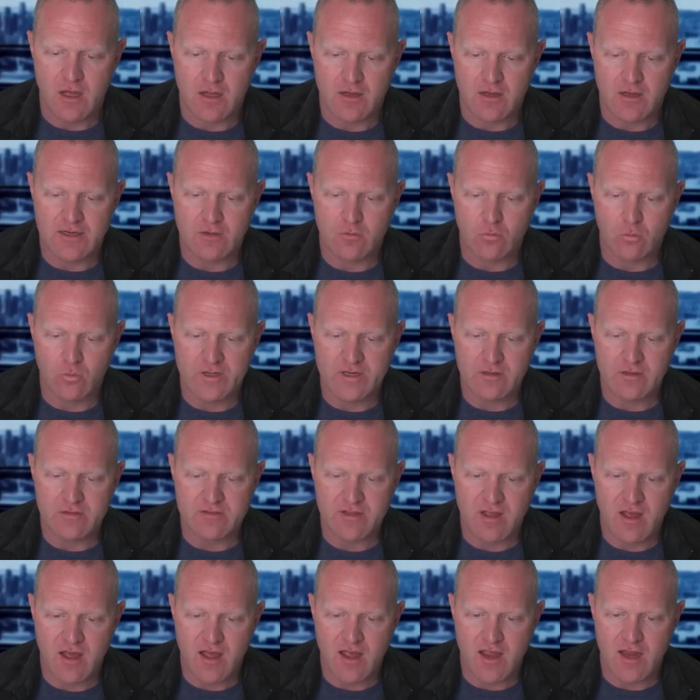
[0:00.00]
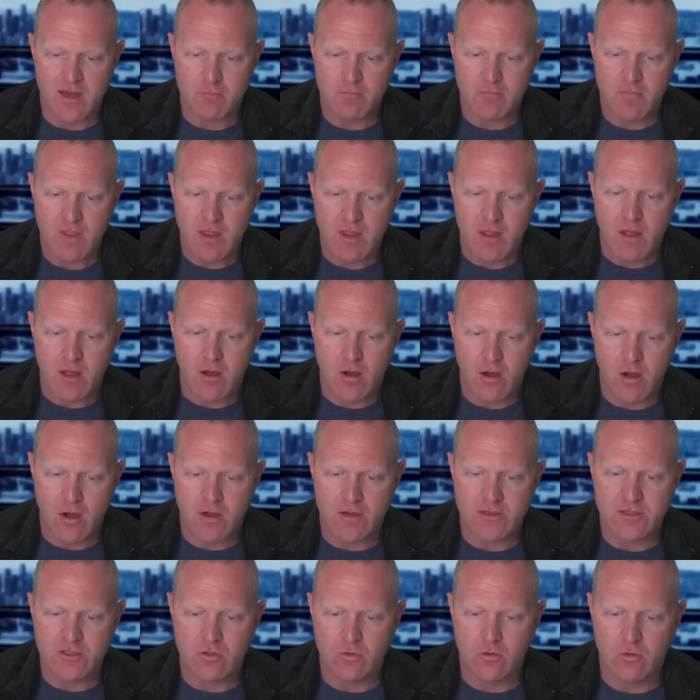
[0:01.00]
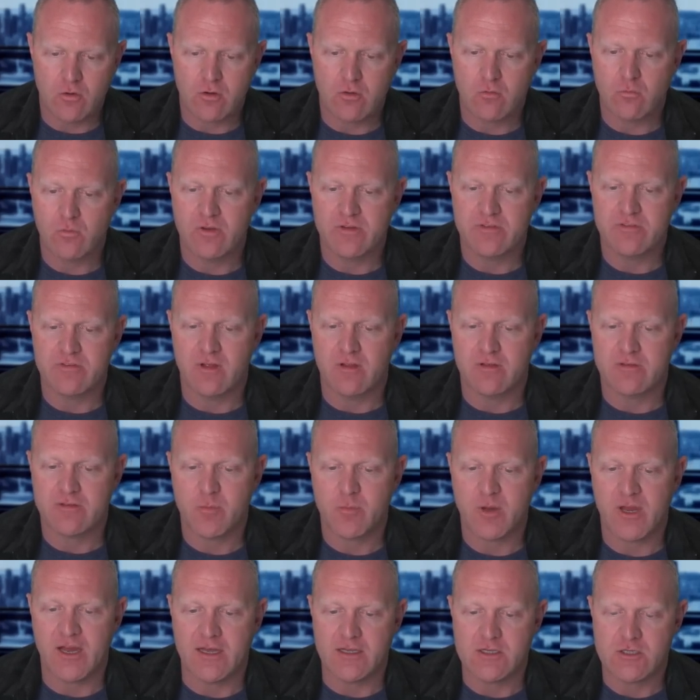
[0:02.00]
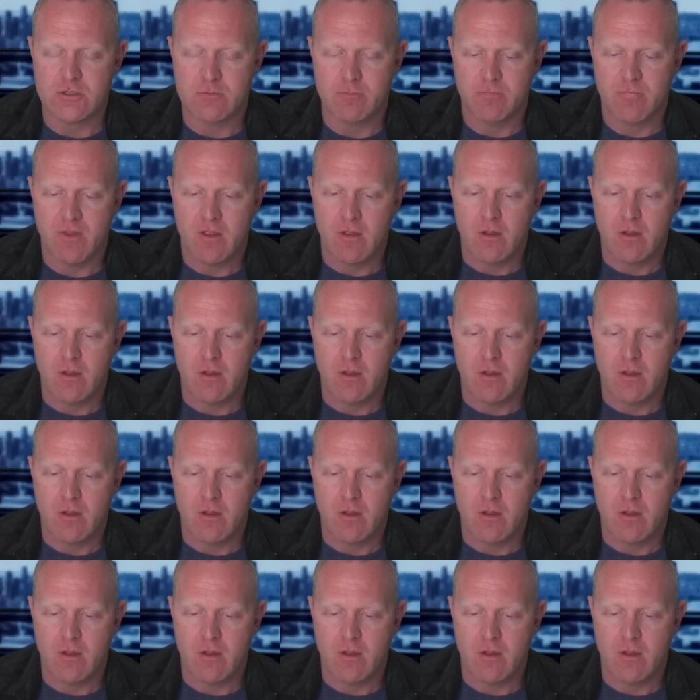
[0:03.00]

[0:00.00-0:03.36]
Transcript: in real time on your results page.